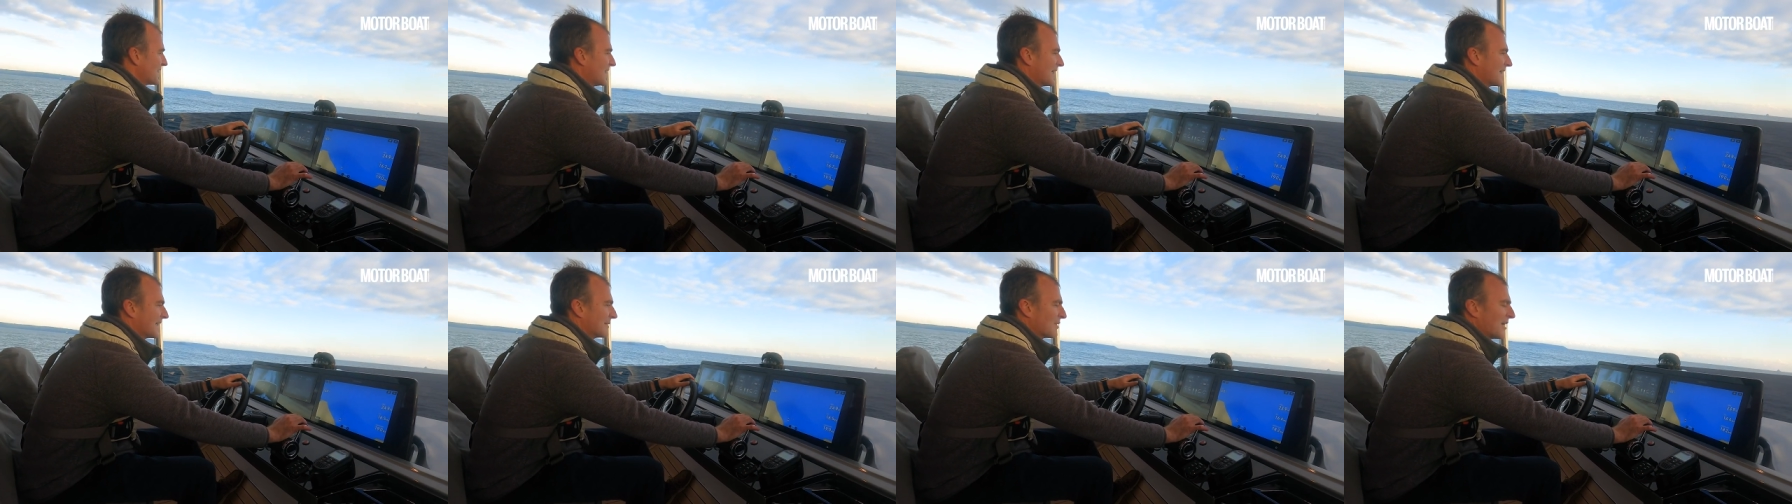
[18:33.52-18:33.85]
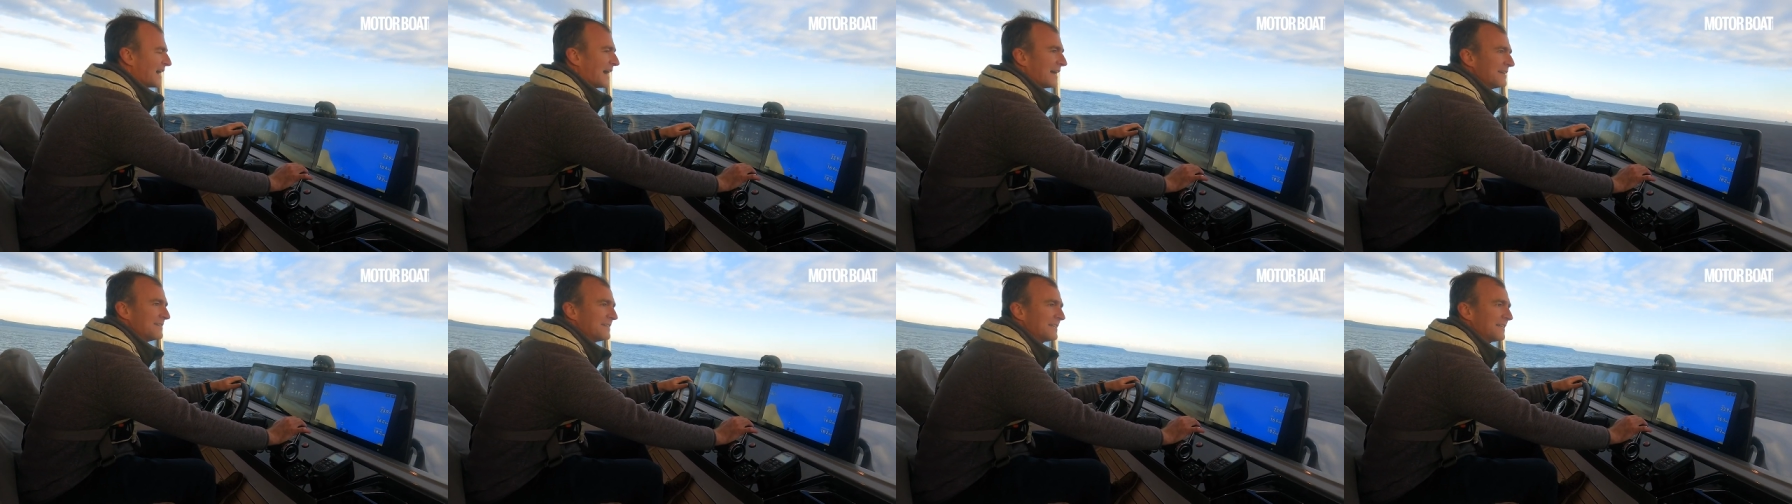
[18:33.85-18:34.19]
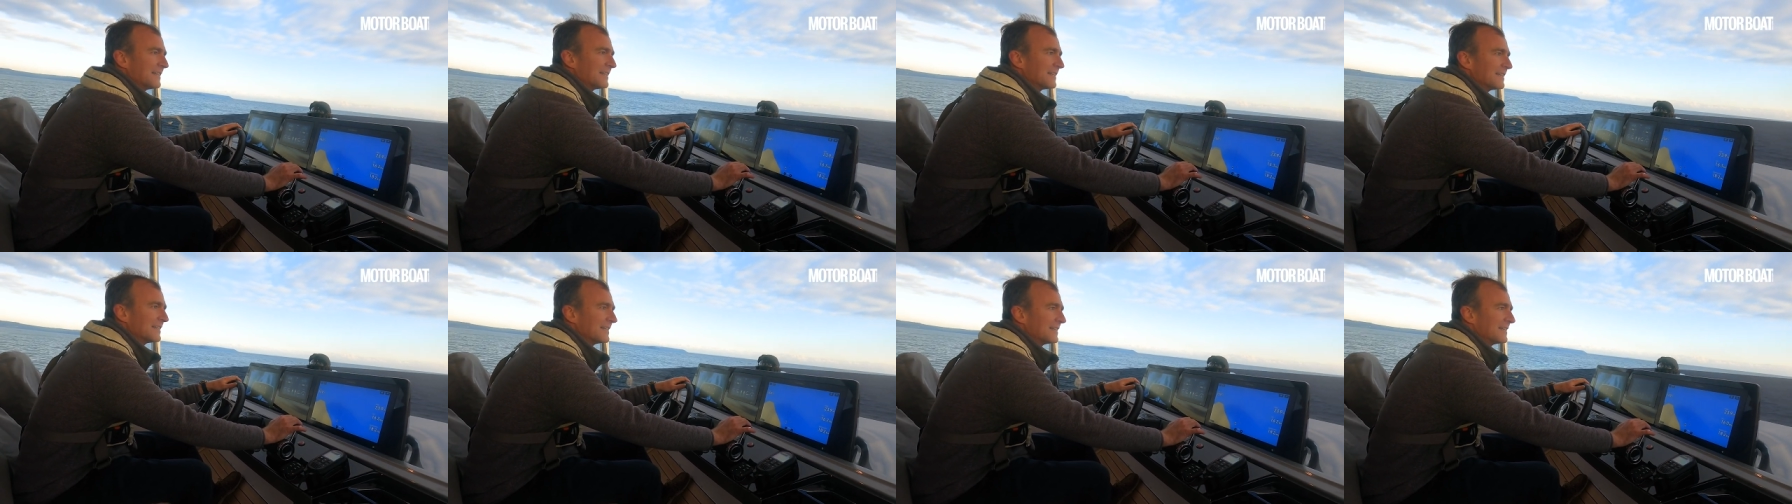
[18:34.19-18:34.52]
turn it round,
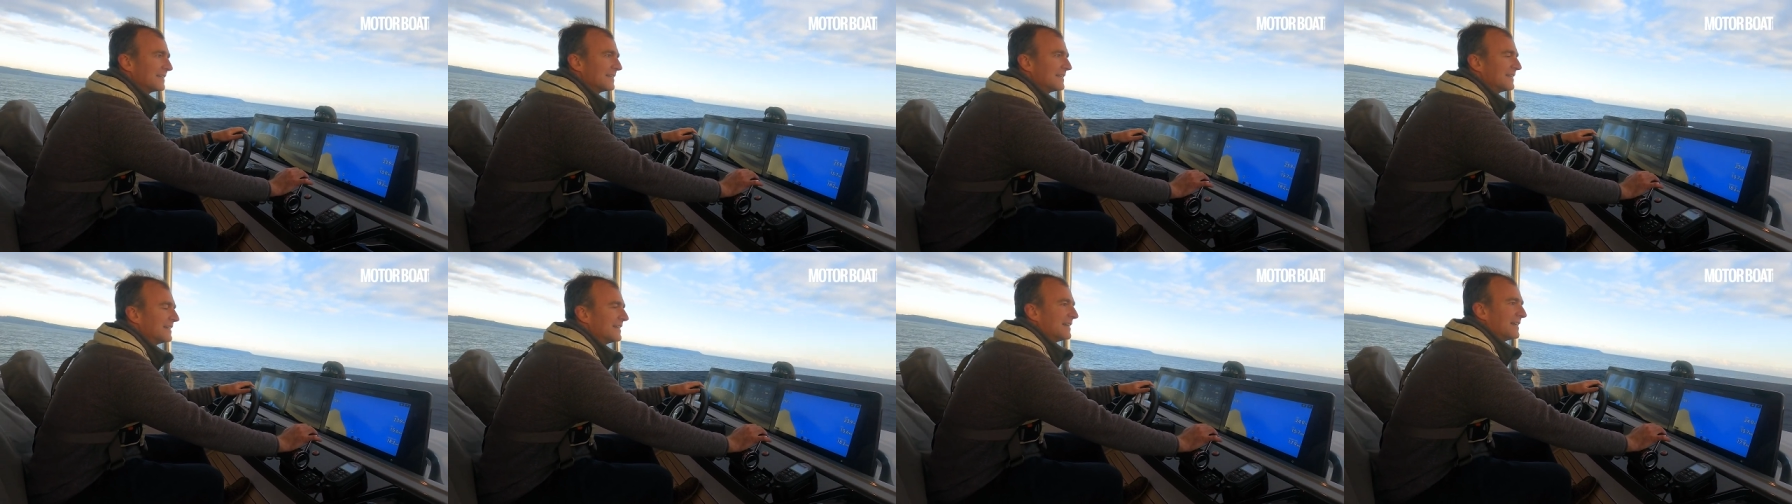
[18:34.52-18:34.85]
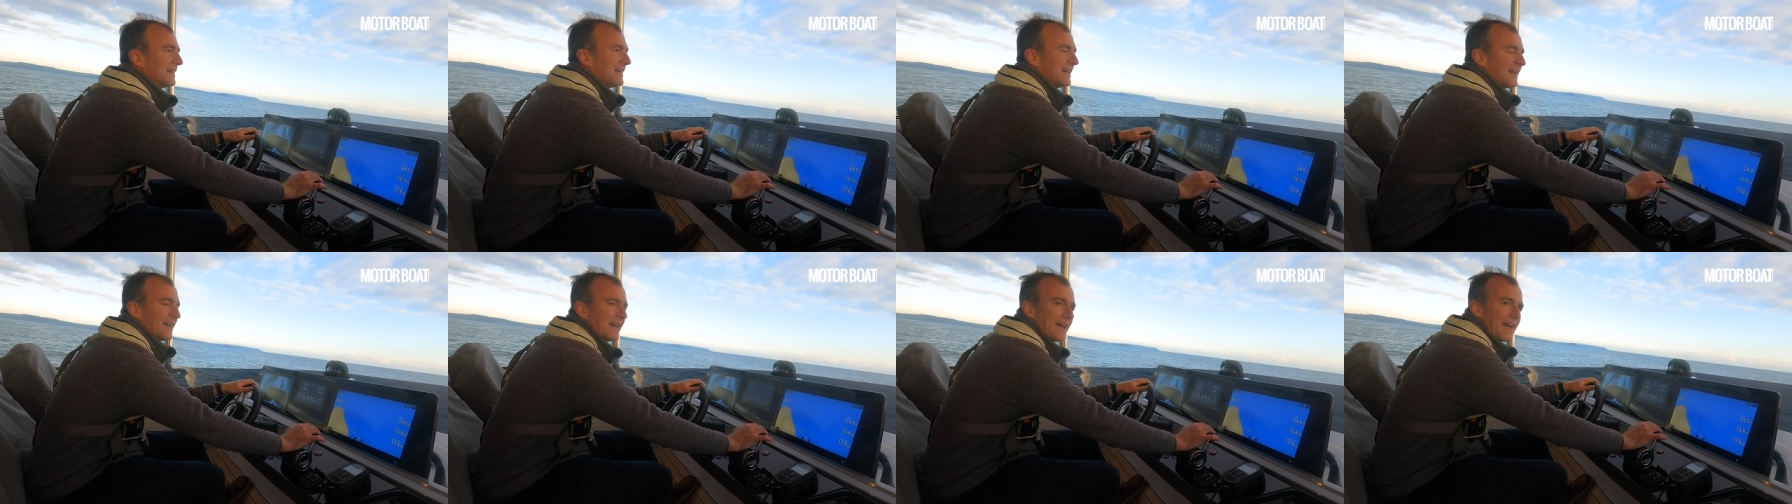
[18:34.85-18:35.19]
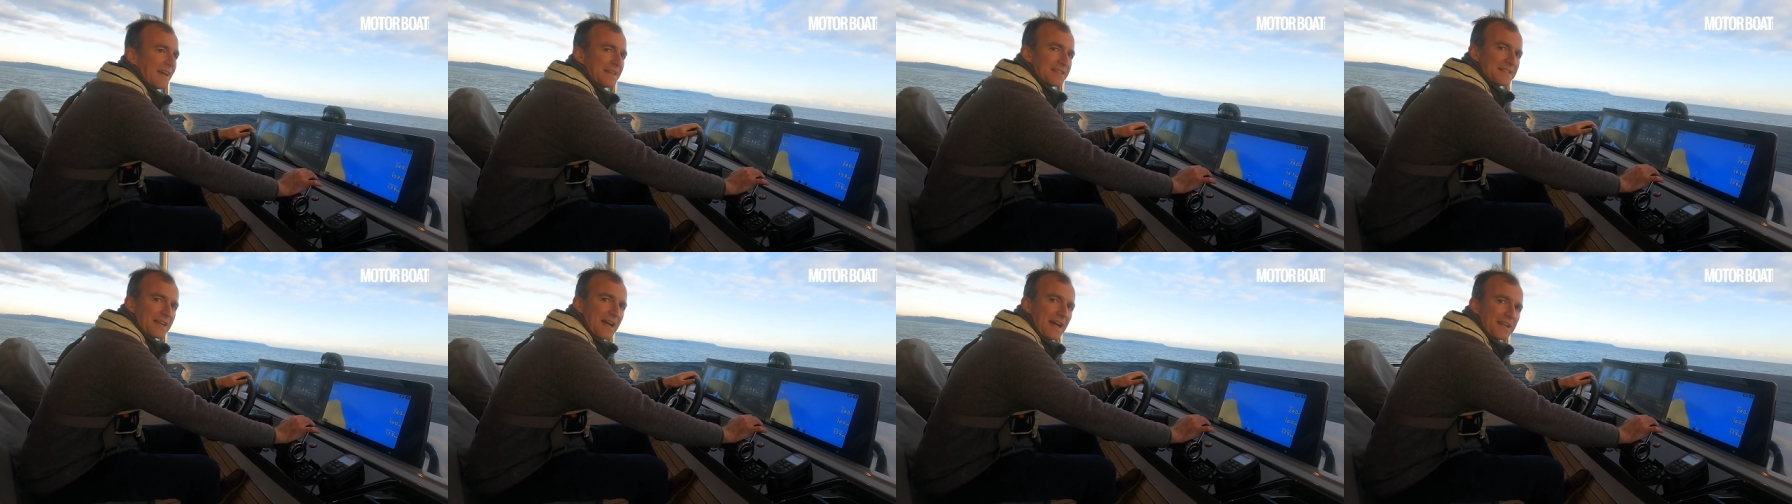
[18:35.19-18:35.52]

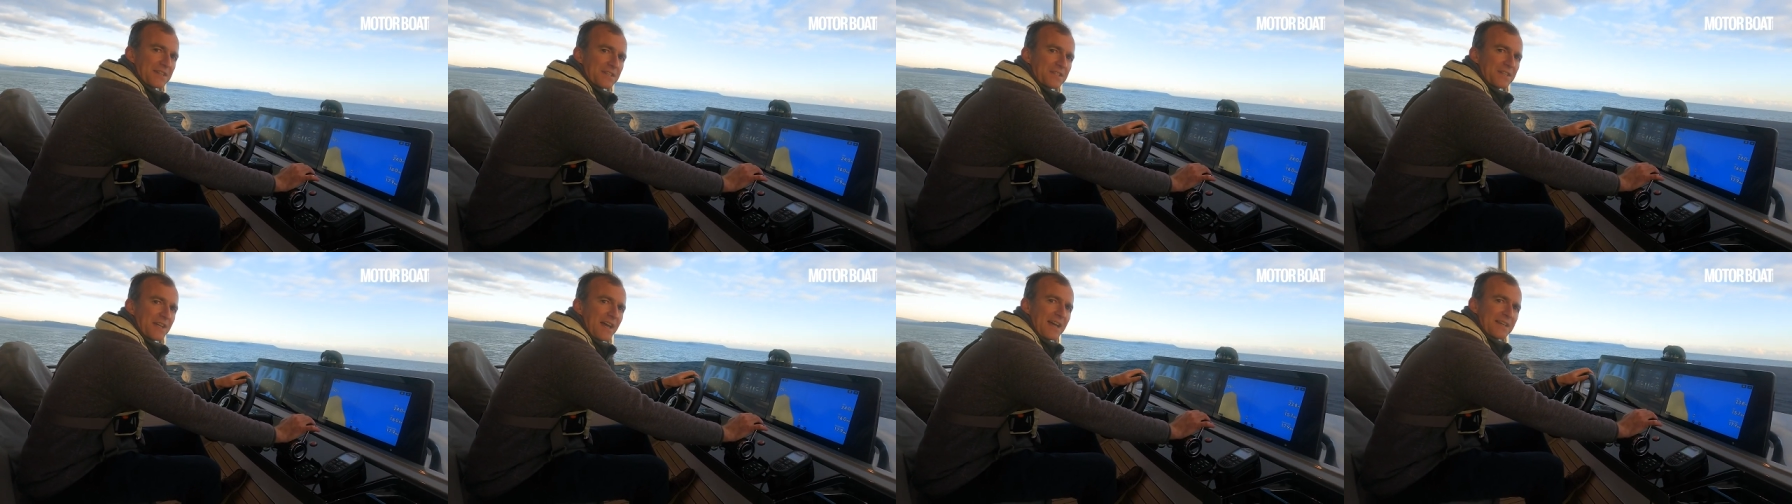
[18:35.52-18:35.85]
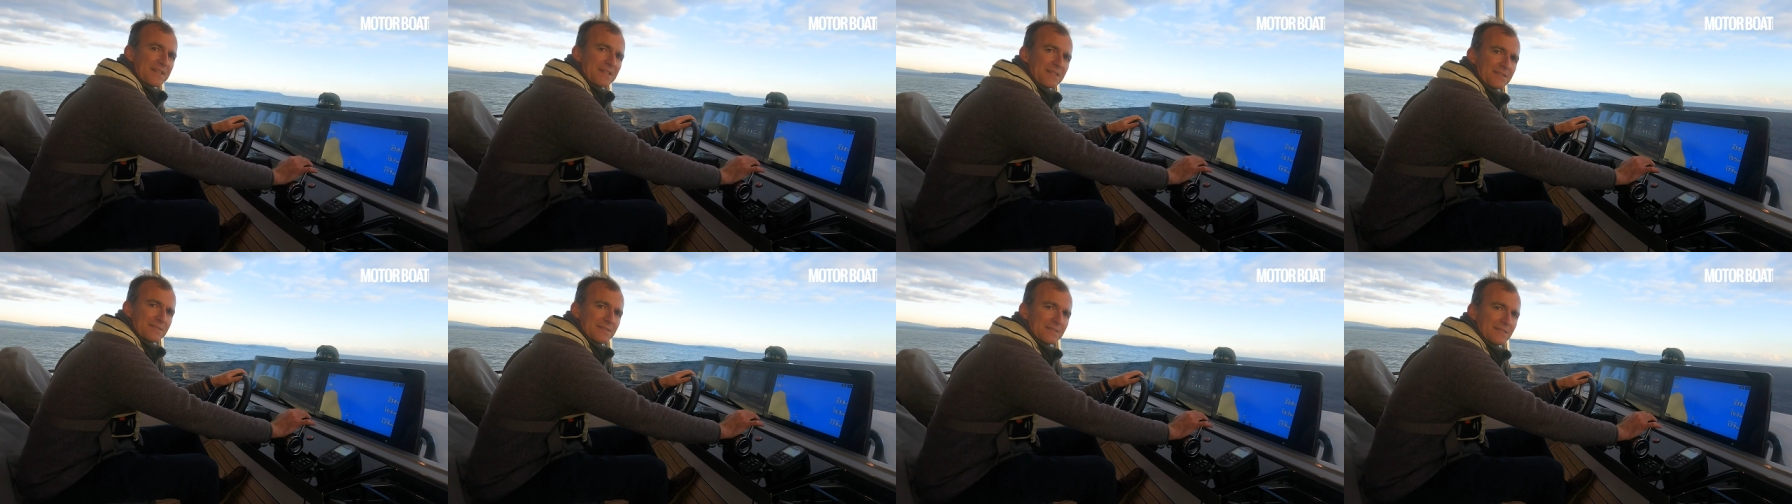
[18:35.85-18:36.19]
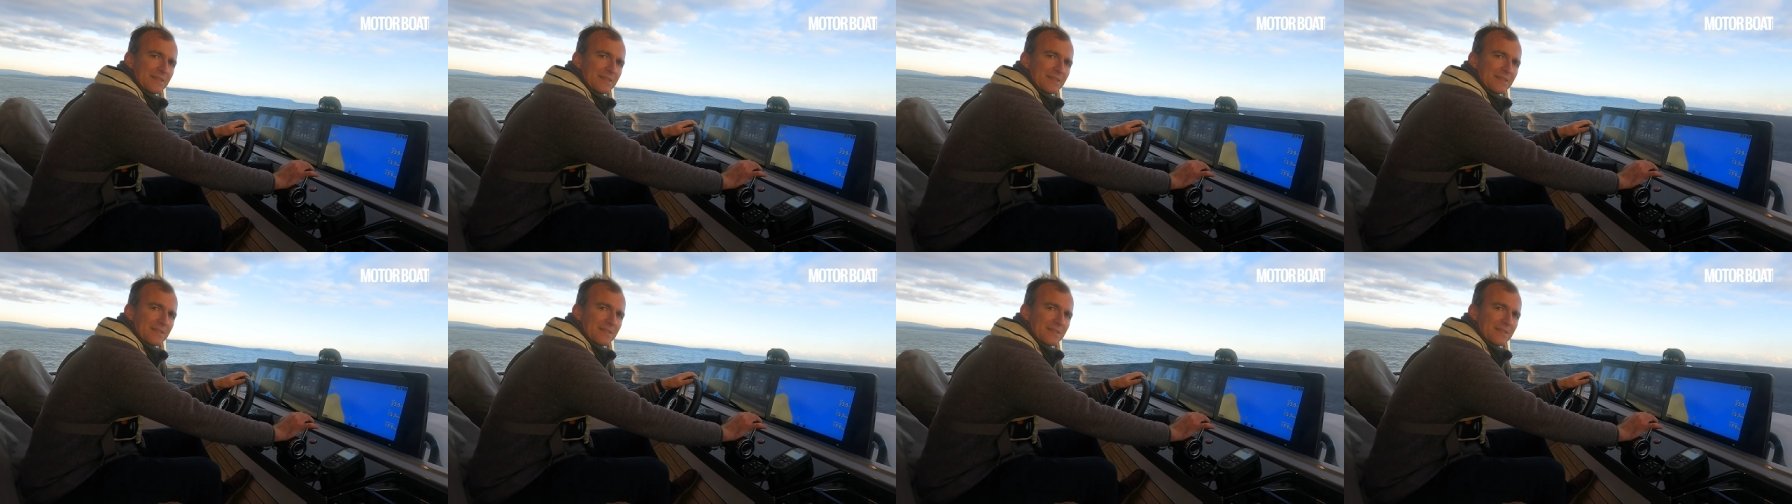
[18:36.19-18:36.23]
head downstairs,